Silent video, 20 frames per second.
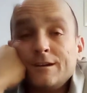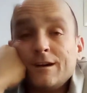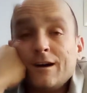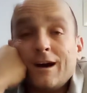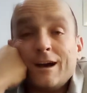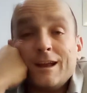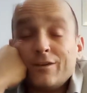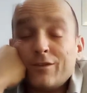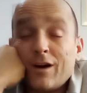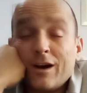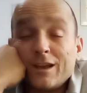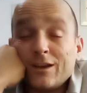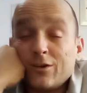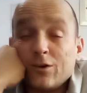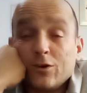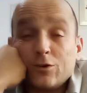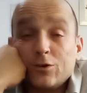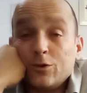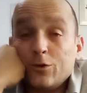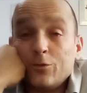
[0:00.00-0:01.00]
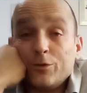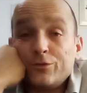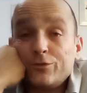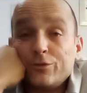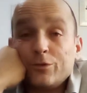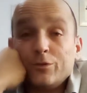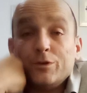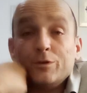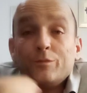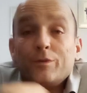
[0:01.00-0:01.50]
I ain't got a clue who he's
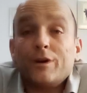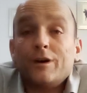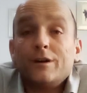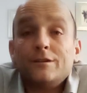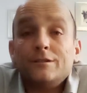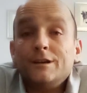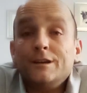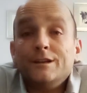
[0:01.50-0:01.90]
talking about.